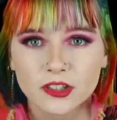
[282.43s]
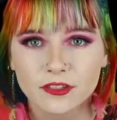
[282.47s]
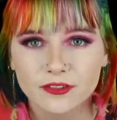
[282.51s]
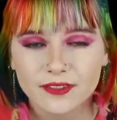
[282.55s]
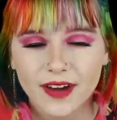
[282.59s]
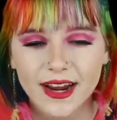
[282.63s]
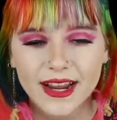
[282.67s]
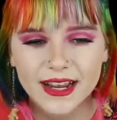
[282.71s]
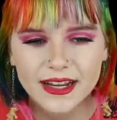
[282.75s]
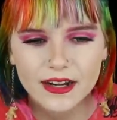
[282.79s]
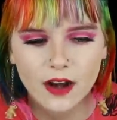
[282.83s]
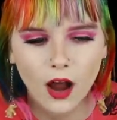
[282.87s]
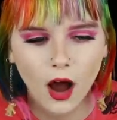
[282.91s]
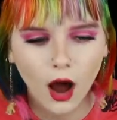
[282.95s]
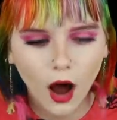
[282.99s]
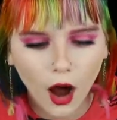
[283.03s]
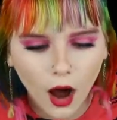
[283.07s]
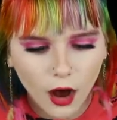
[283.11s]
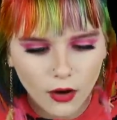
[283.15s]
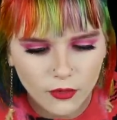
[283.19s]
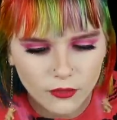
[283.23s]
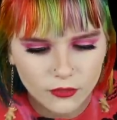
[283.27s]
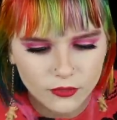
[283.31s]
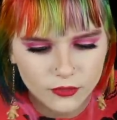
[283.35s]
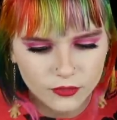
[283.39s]
rate
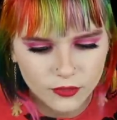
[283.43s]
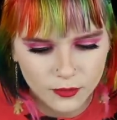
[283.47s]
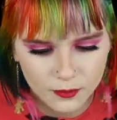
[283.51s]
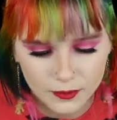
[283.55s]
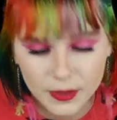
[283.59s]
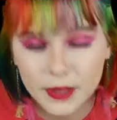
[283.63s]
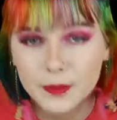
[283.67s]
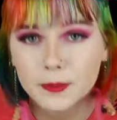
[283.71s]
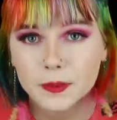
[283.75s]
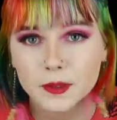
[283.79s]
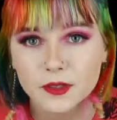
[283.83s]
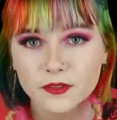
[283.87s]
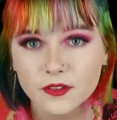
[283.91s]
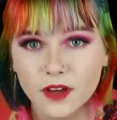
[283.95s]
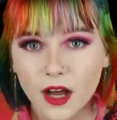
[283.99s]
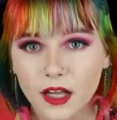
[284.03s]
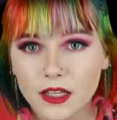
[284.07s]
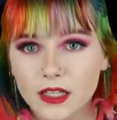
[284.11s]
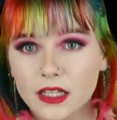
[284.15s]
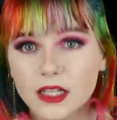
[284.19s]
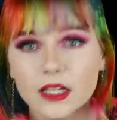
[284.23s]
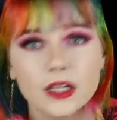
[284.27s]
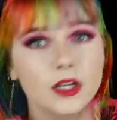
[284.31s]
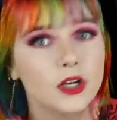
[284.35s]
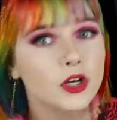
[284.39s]
of people of
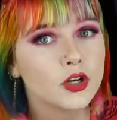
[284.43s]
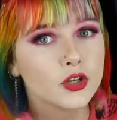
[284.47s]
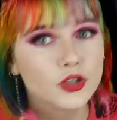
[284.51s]
color